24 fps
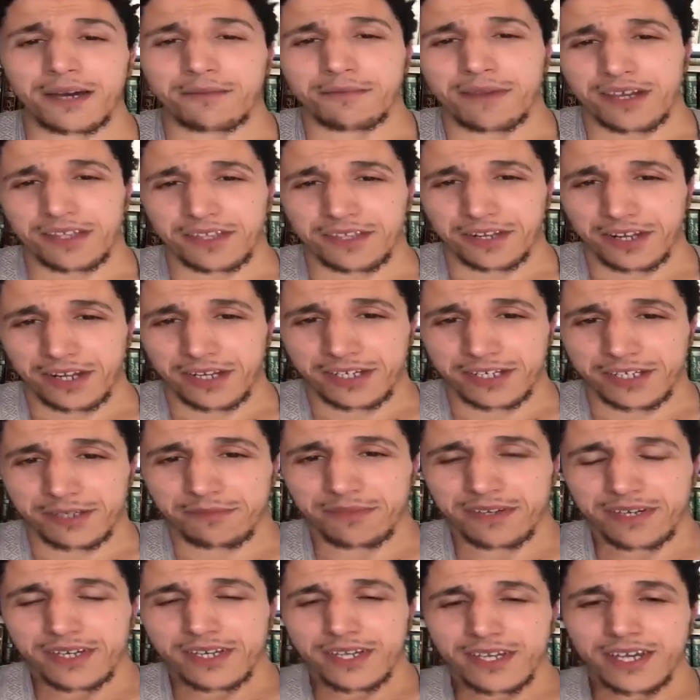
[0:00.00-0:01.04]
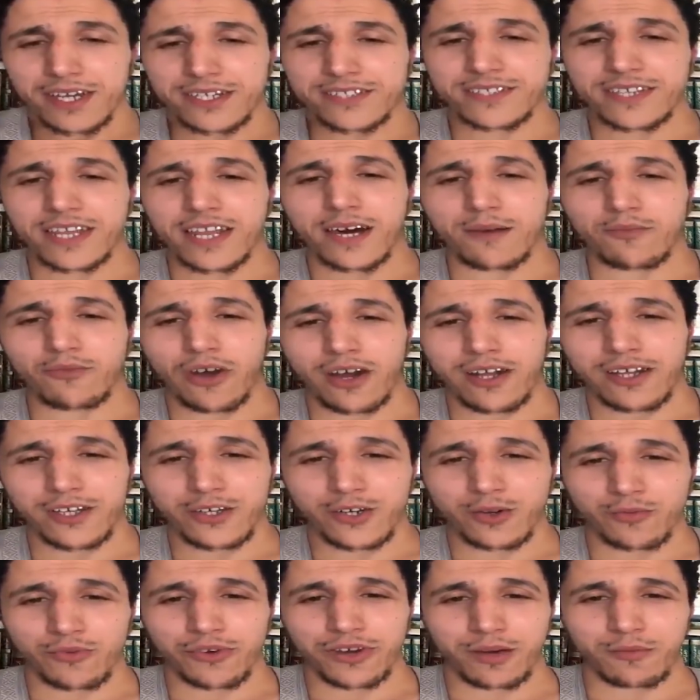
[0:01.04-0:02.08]
Ar-Rahman Ar-Rahim. Assalamu
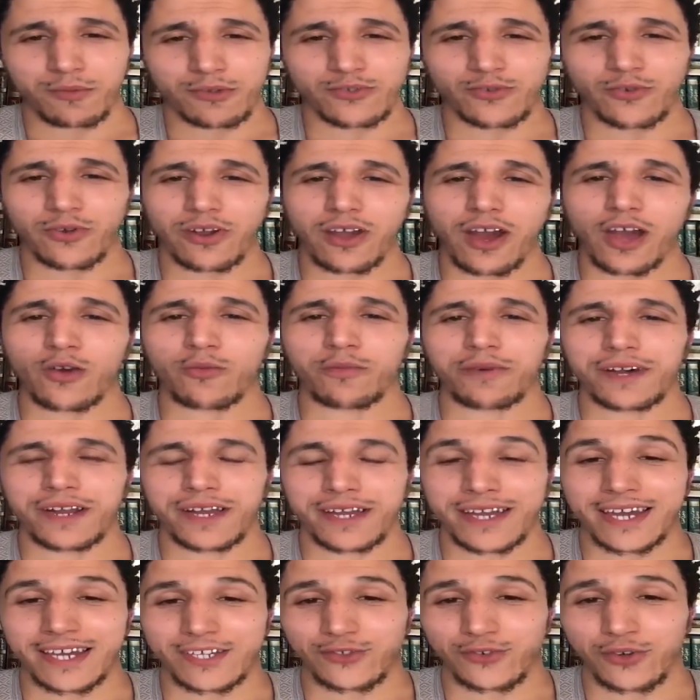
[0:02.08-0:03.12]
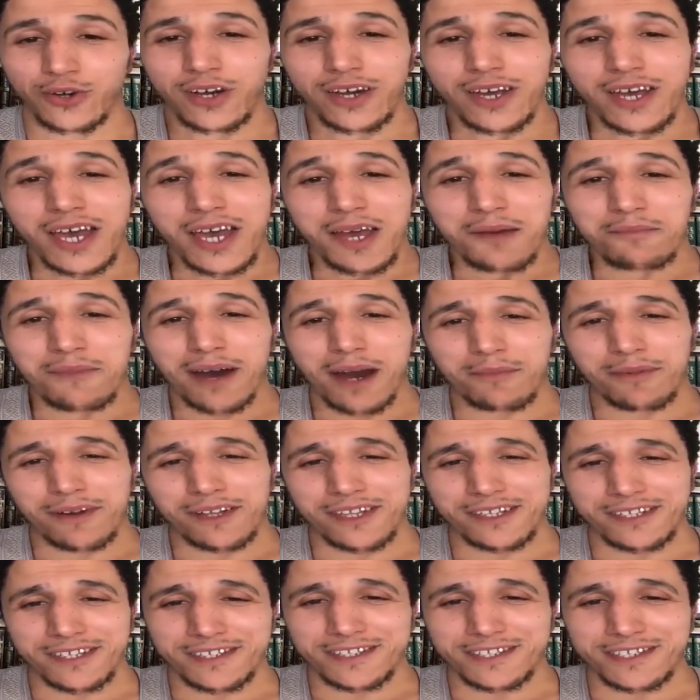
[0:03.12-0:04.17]
alaikum wa rahmatullahi wa barakatuh. My
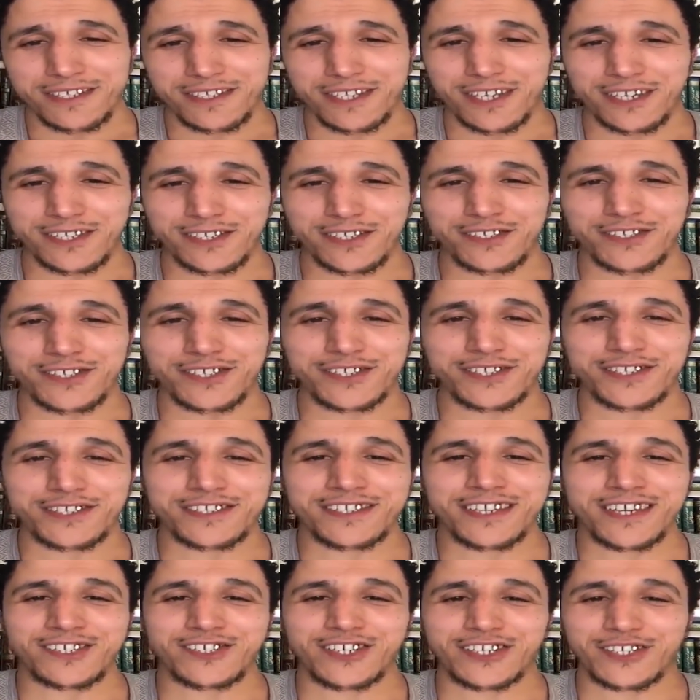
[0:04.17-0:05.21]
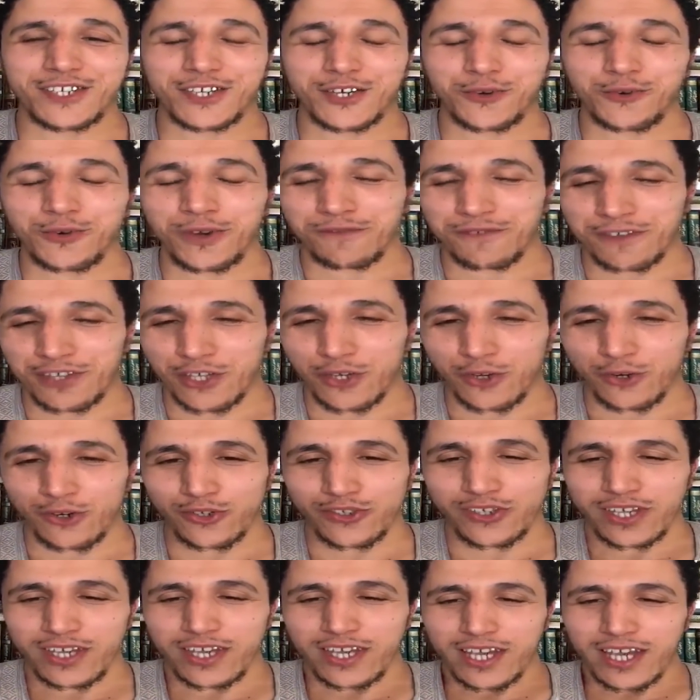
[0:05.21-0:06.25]
brothers and sisters, this is just a quick
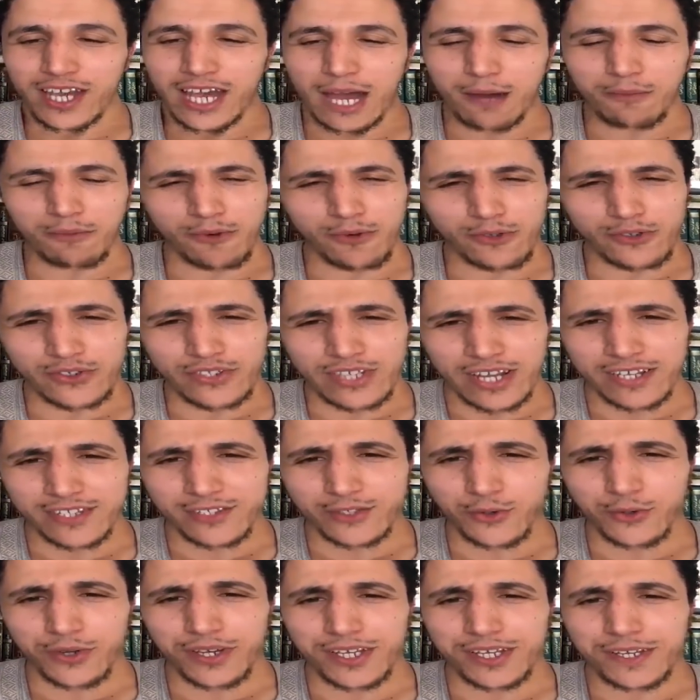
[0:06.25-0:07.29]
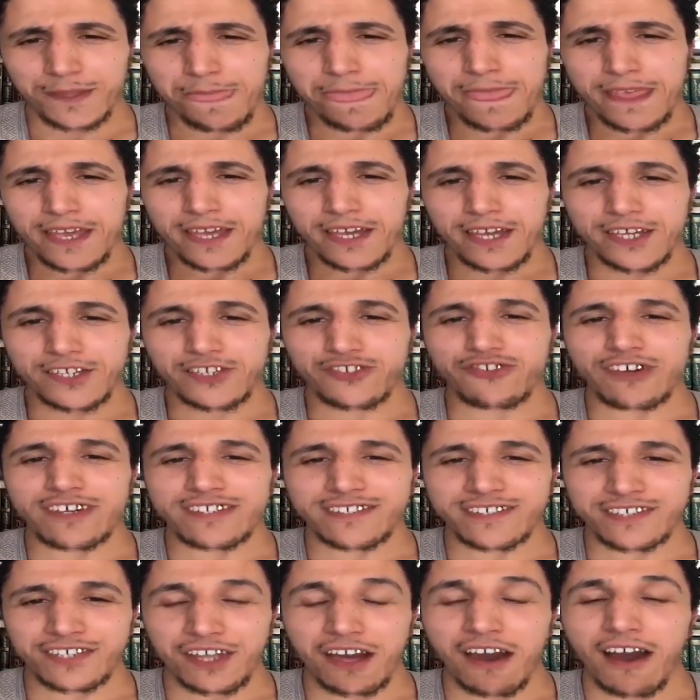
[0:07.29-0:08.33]
video I'm going to start doing,
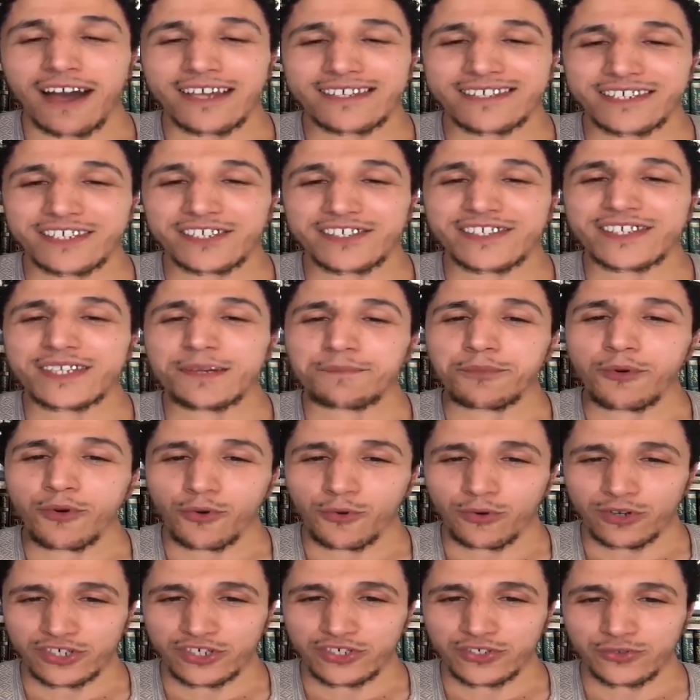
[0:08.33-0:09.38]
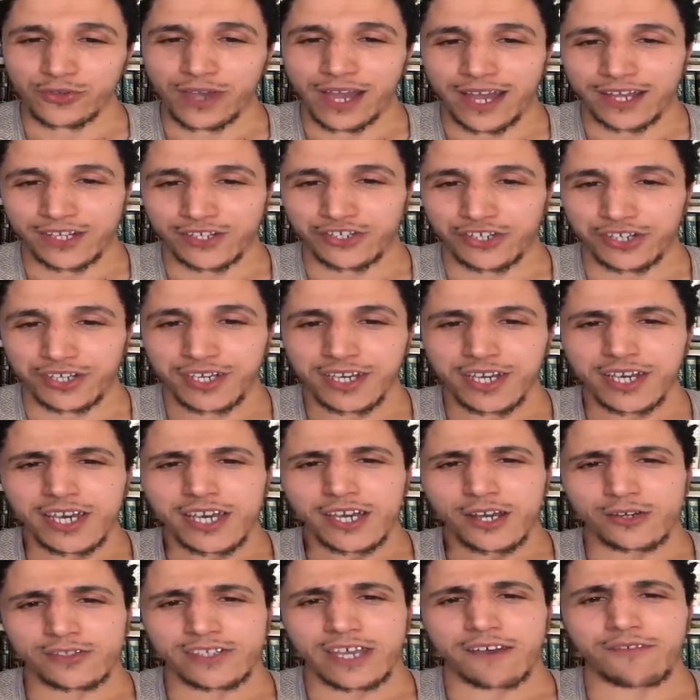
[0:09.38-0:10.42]
addressing, asking simple questions to Hajji.
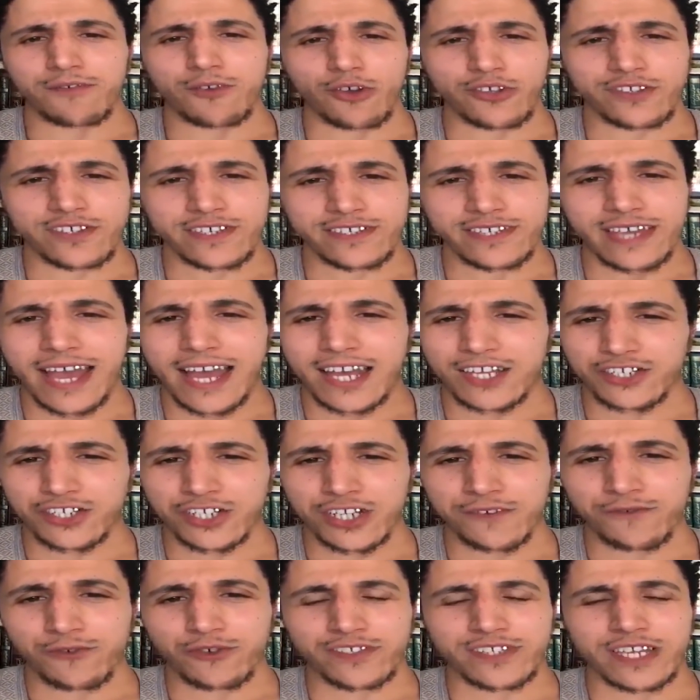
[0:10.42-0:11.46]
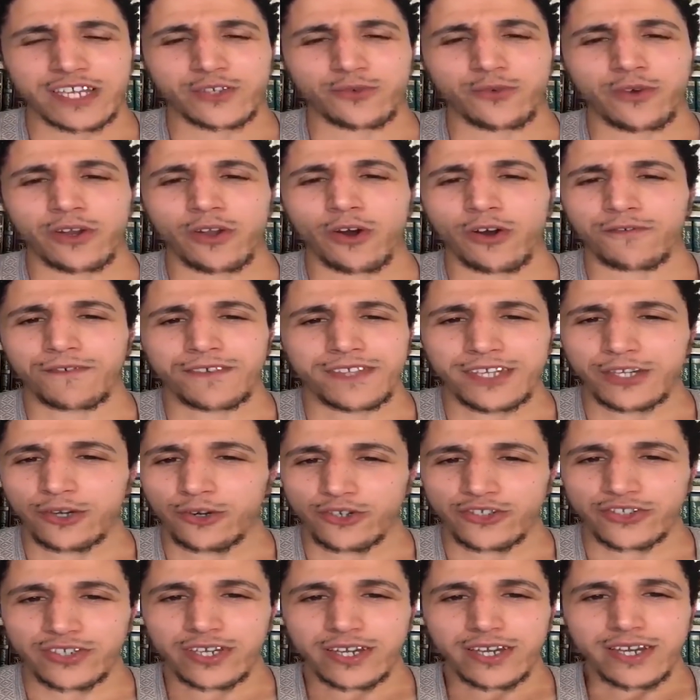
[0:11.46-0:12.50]
Because I've noticed Hajji, if you start doing long
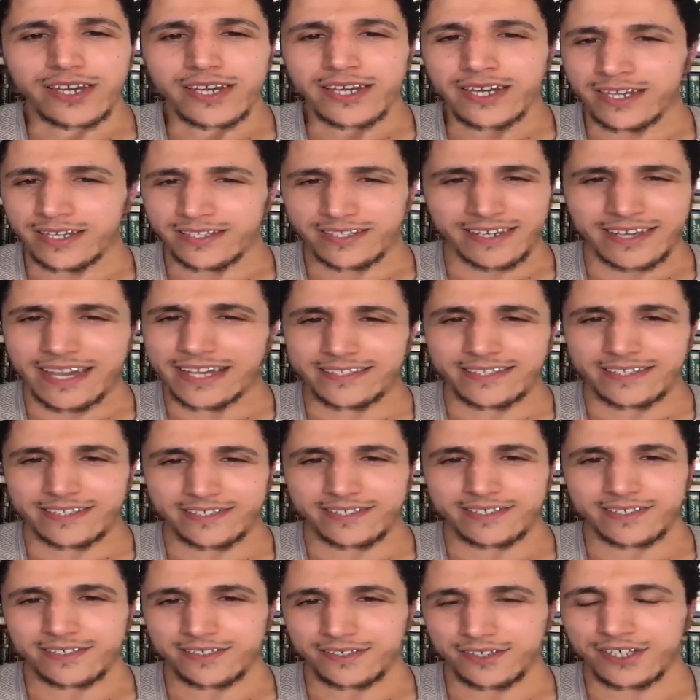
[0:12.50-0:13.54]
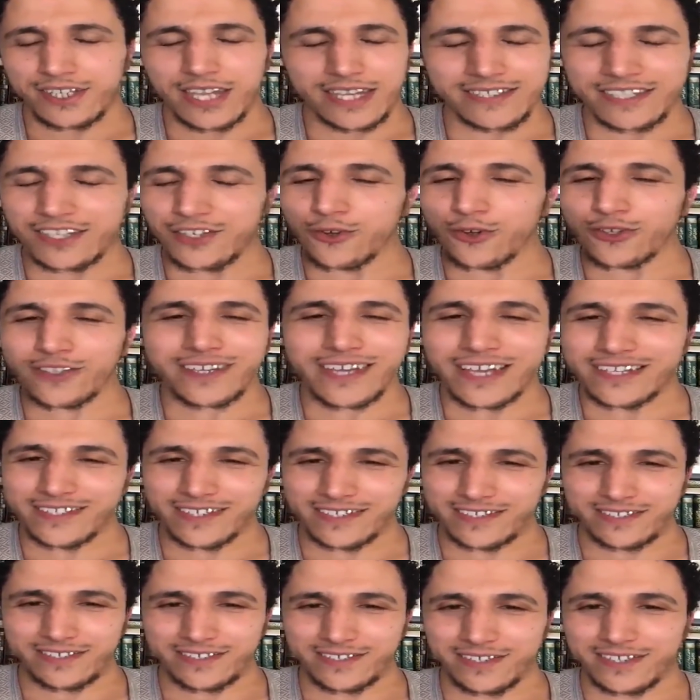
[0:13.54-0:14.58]
videos, he doesn't get it. He doesn't not
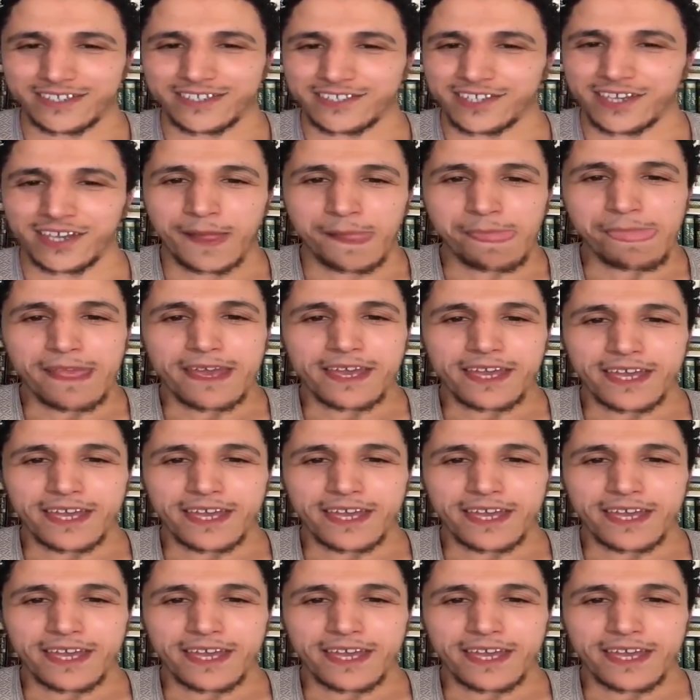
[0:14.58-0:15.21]
get it. He's